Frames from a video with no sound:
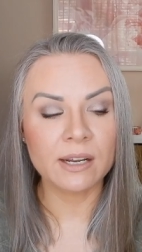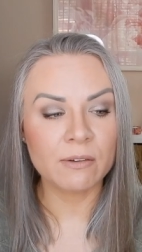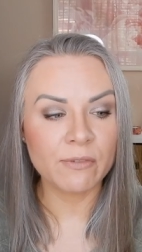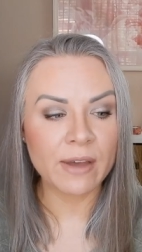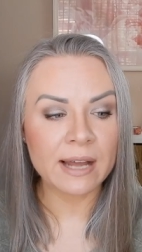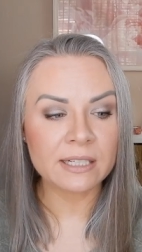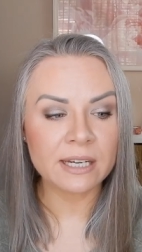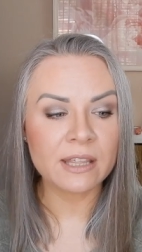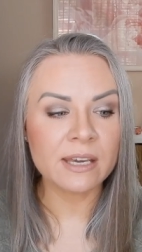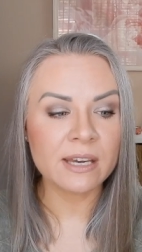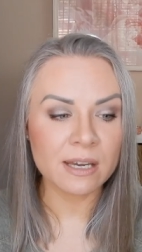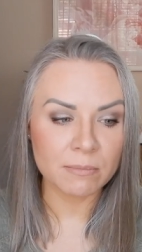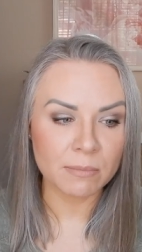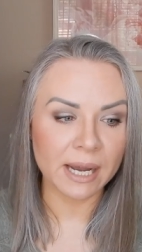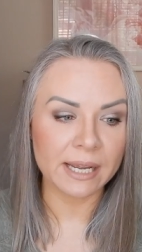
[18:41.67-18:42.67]
In fact, I think
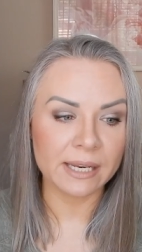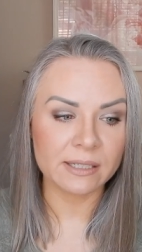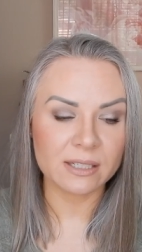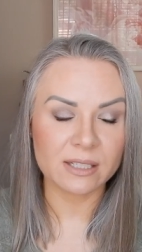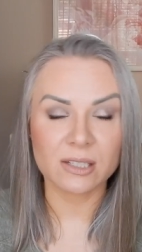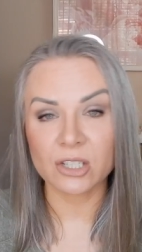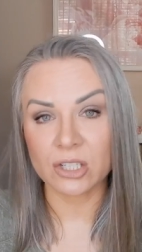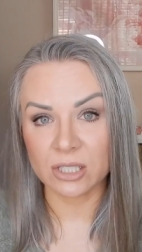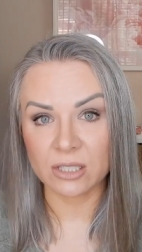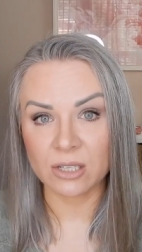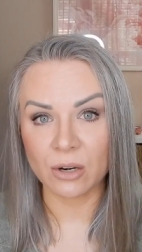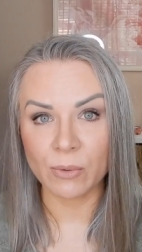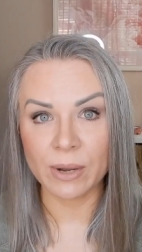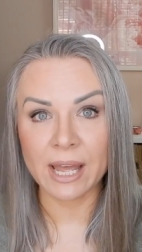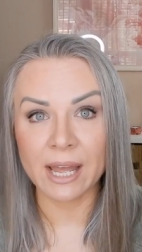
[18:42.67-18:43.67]
I might just
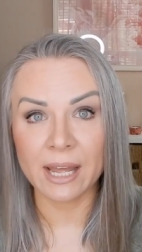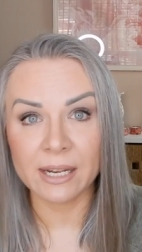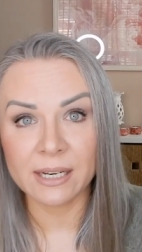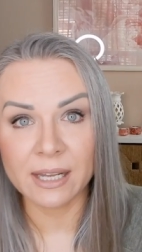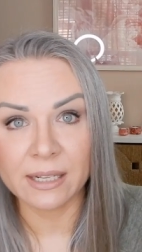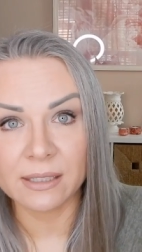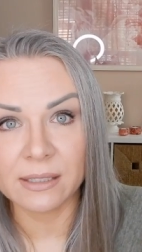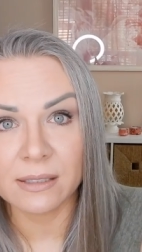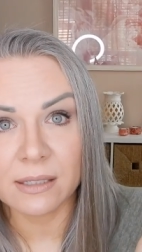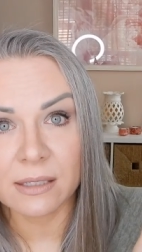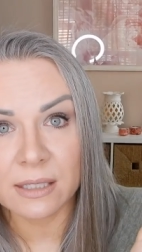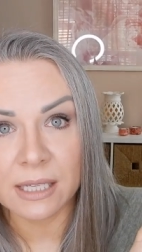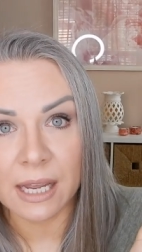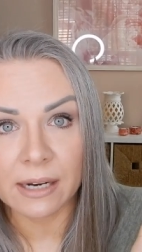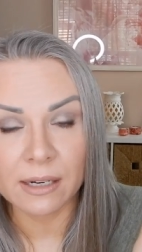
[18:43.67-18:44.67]
go ahead and
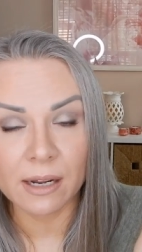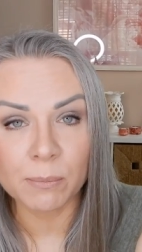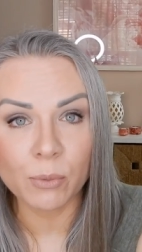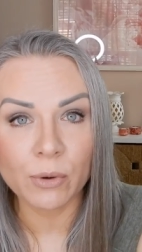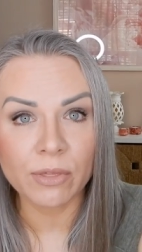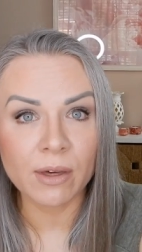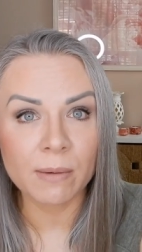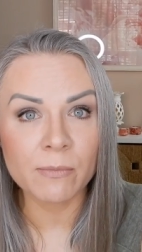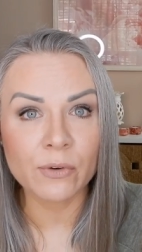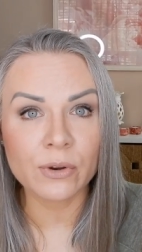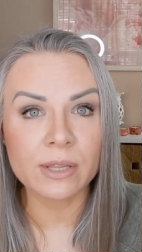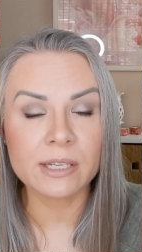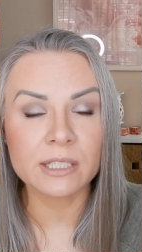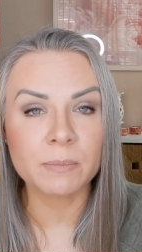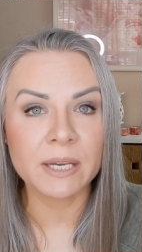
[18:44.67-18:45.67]
sign up with them for
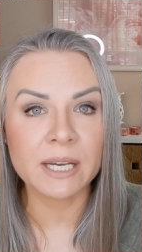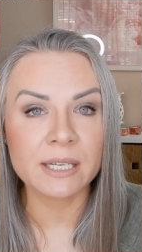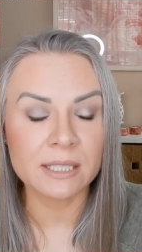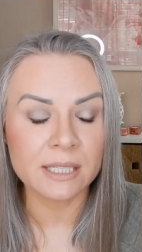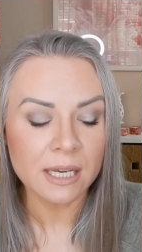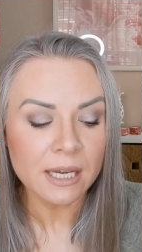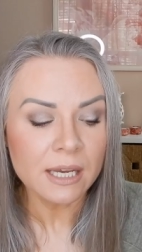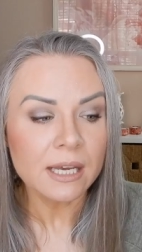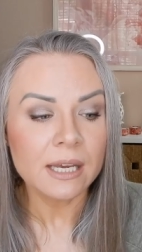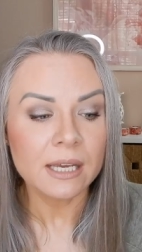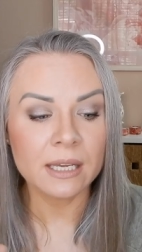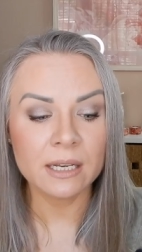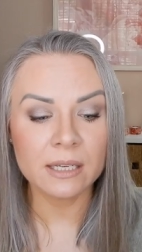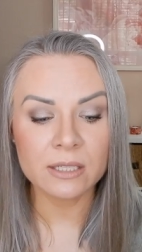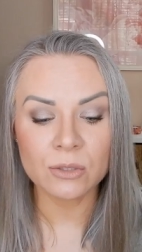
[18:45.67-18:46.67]
this because
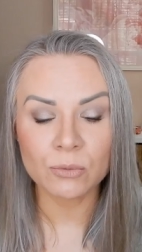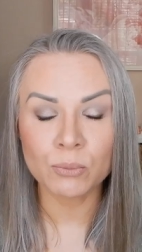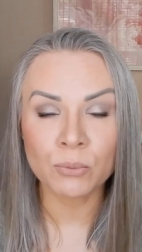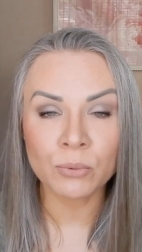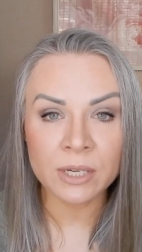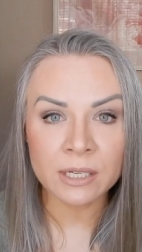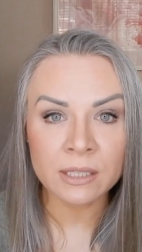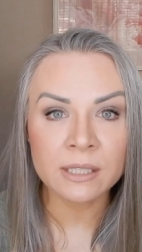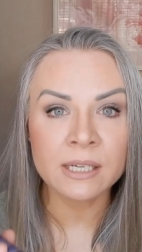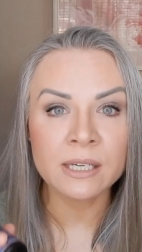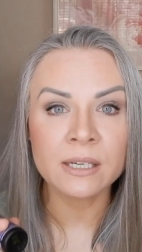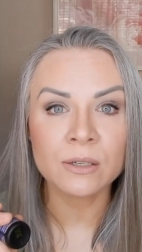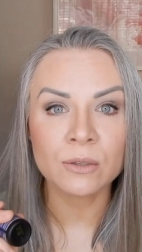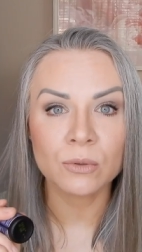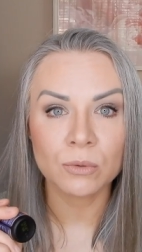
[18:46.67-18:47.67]
it is
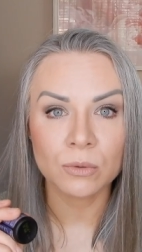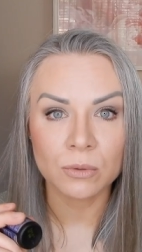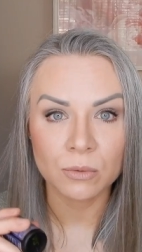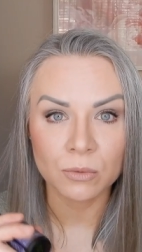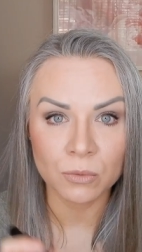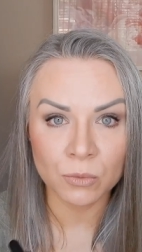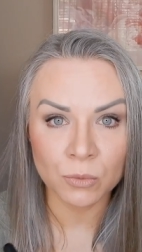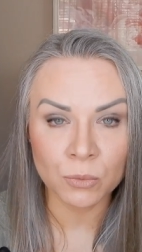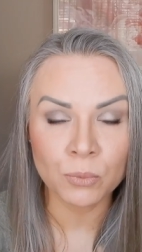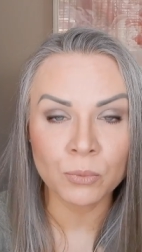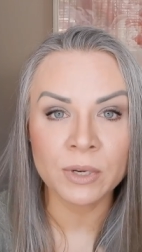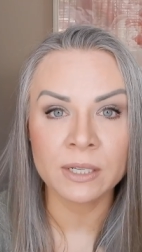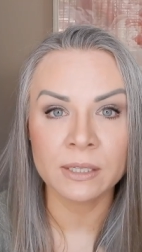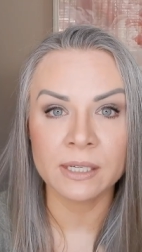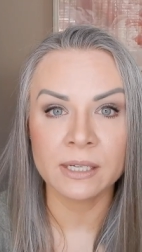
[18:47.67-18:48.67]
really,
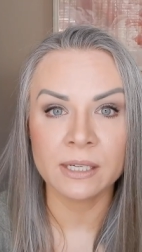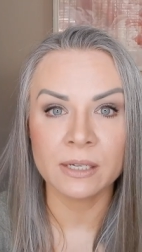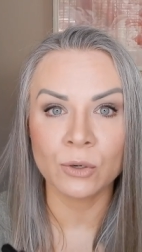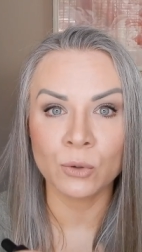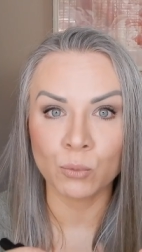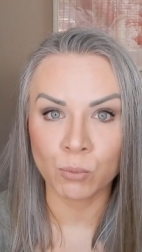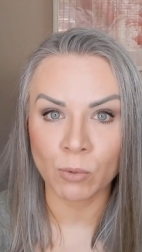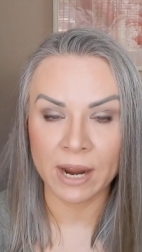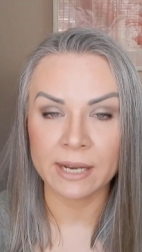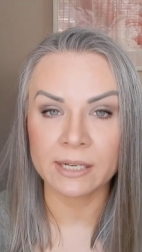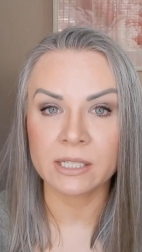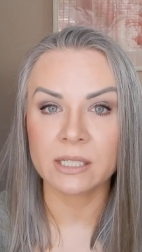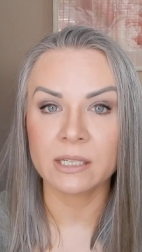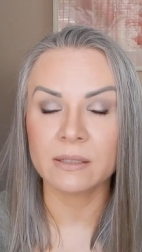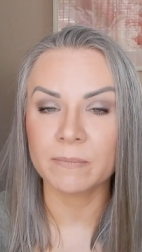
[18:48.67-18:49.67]
really
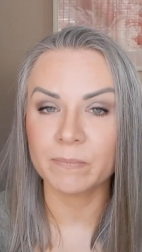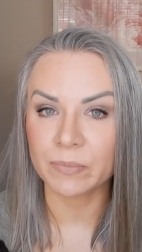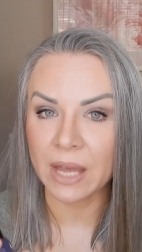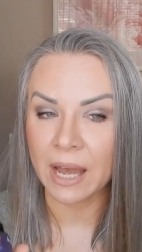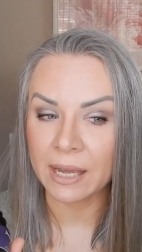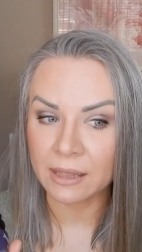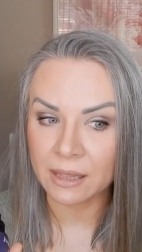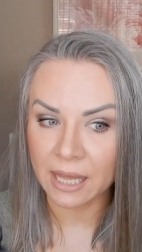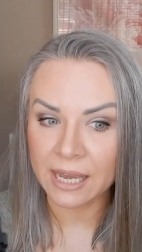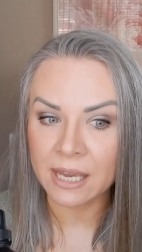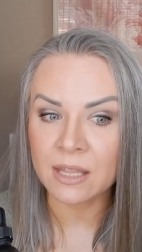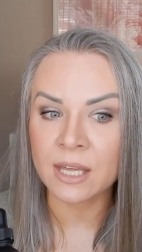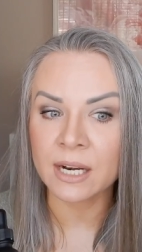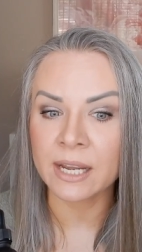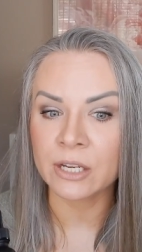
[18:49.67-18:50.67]
great. I
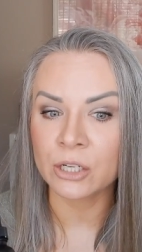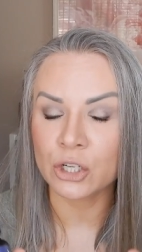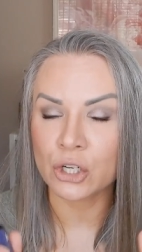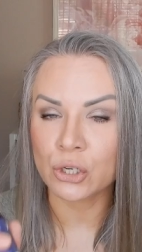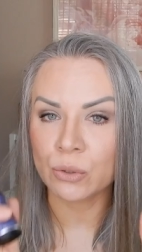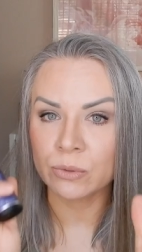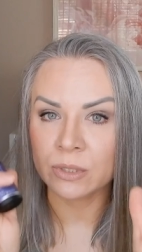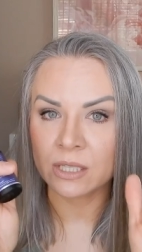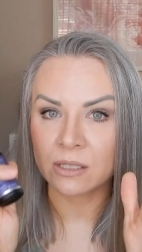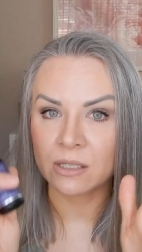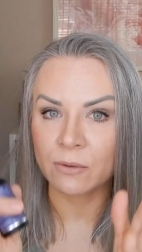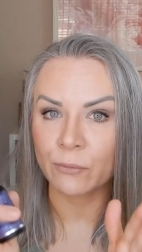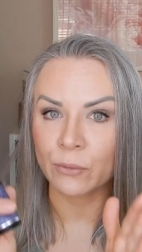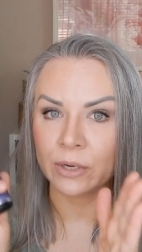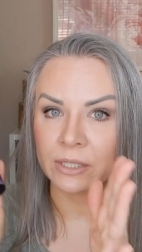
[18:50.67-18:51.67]
like that I can choose the
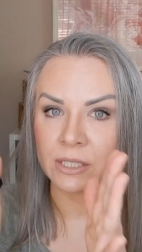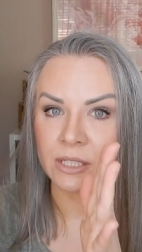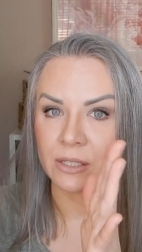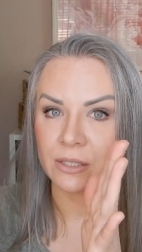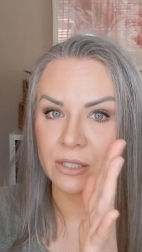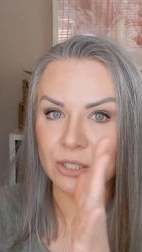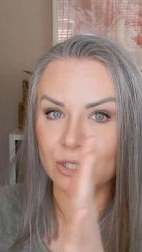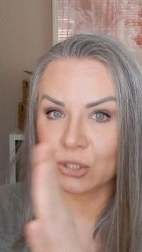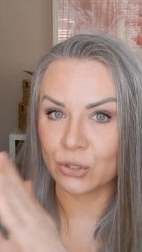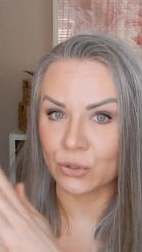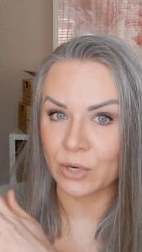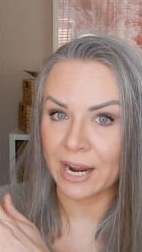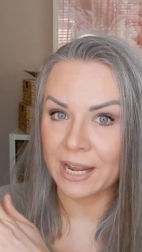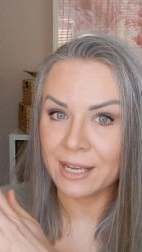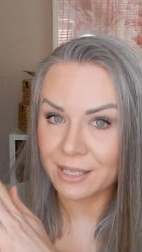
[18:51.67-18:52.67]
different
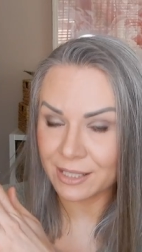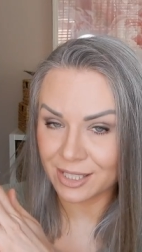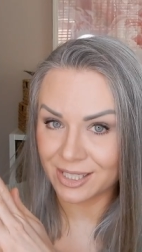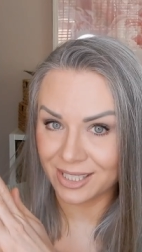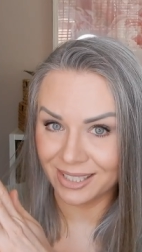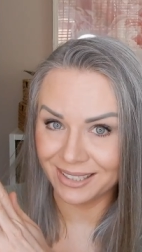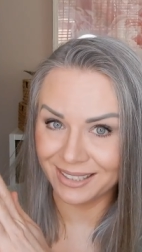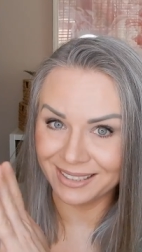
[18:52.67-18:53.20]
strengths.